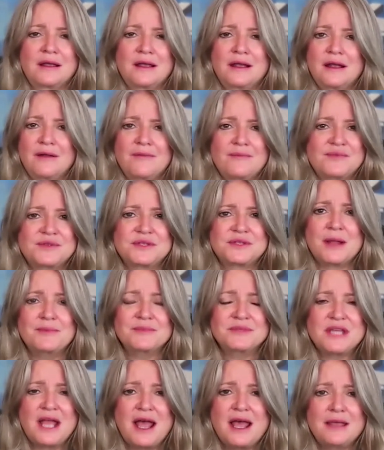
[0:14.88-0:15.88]

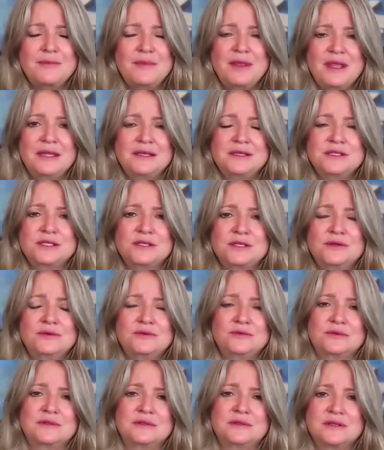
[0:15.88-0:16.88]
sometime into
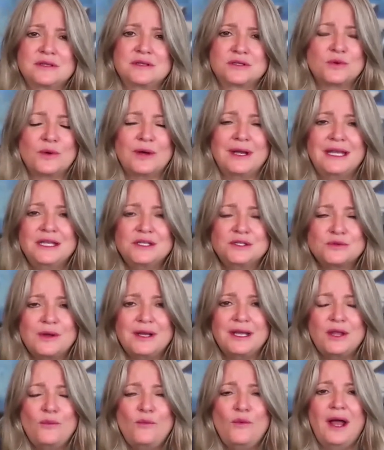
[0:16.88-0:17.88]

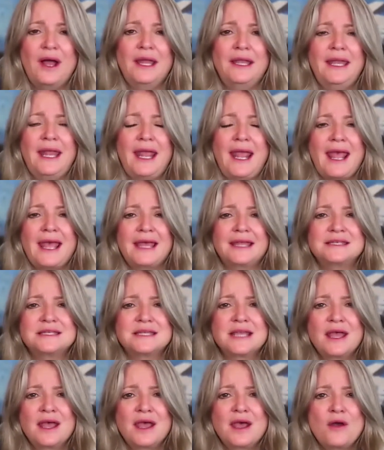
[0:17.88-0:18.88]
2021, and
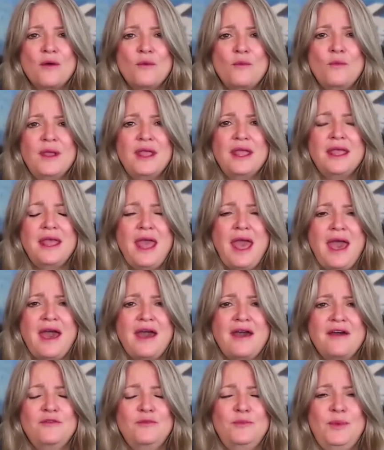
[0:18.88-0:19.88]
we
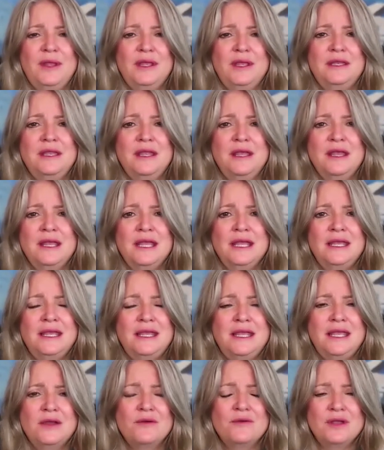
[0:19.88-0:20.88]
have been
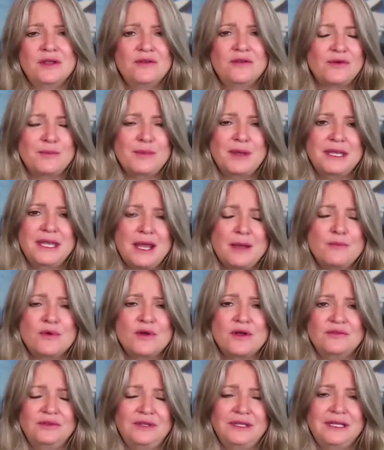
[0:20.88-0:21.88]
hearing from a number
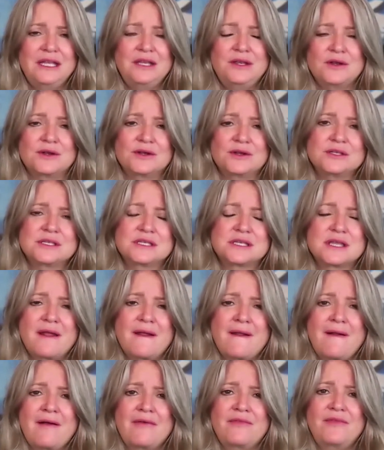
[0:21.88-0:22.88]
of leaders
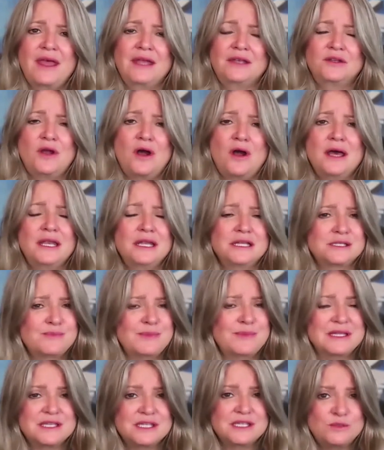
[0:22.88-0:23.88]
that mm. God has
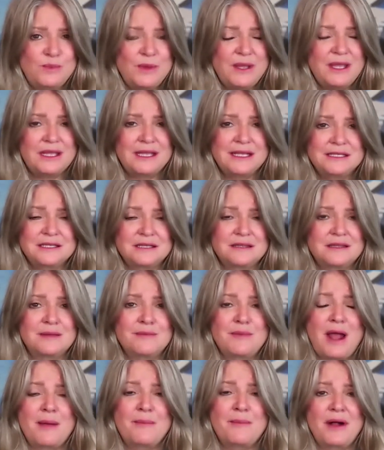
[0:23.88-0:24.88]
been speaking to them
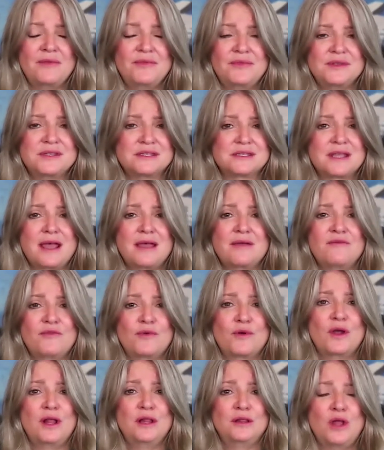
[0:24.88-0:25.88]
about this time
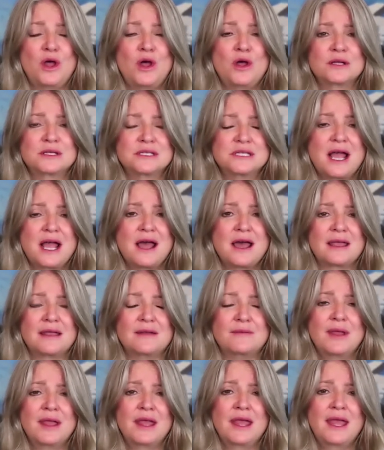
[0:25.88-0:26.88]
for a long time. Yes.